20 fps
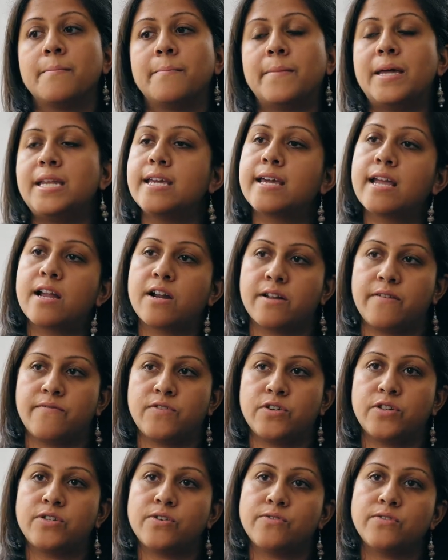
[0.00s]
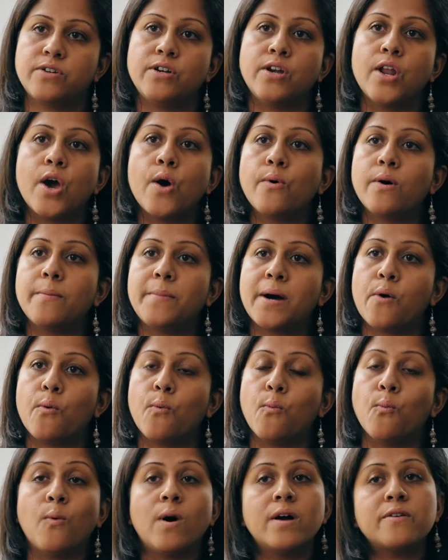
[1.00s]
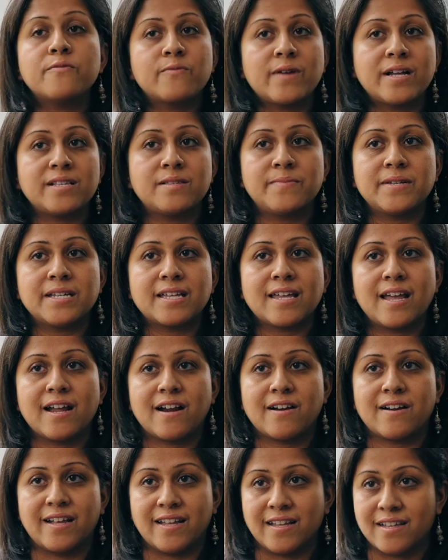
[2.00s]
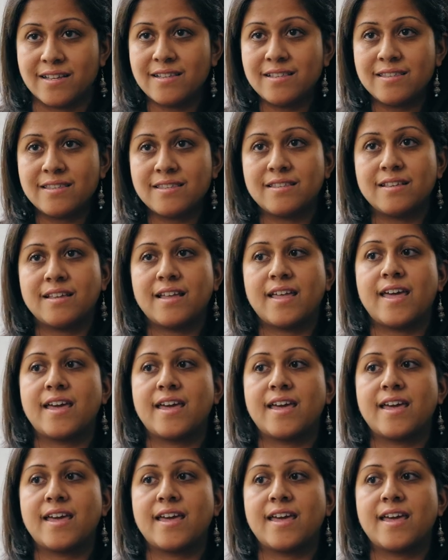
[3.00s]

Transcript: Many caregivers don't know about what respite care is